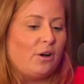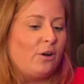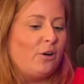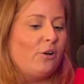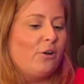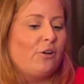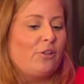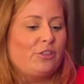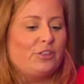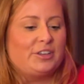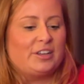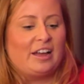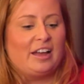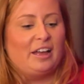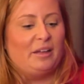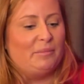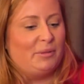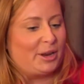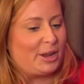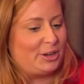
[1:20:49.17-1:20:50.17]
all the
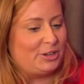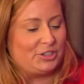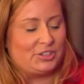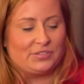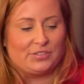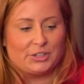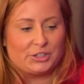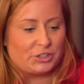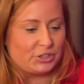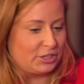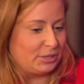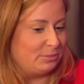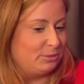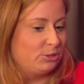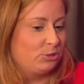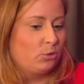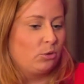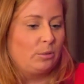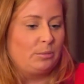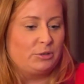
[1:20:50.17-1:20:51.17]
time, and I just eventually
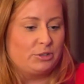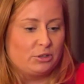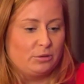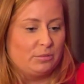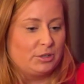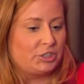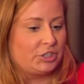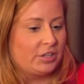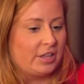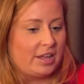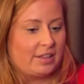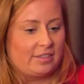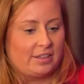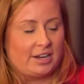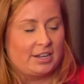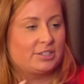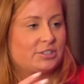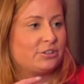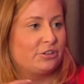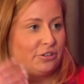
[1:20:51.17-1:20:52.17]
absorbed so much of that
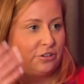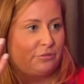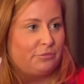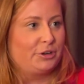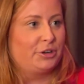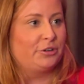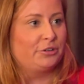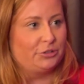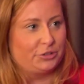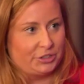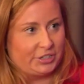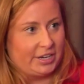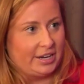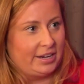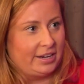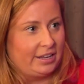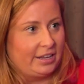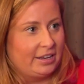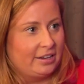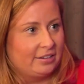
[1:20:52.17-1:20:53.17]
I started
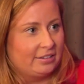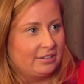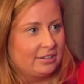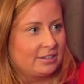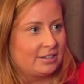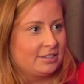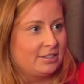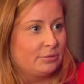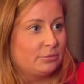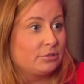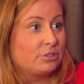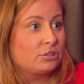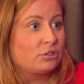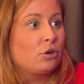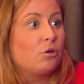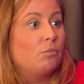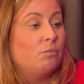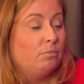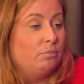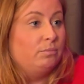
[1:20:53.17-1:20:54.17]
regurgitating it because it was
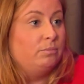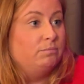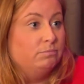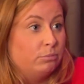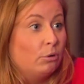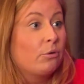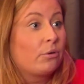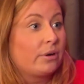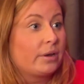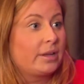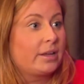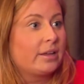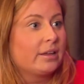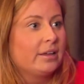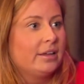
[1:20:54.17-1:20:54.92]
so boring.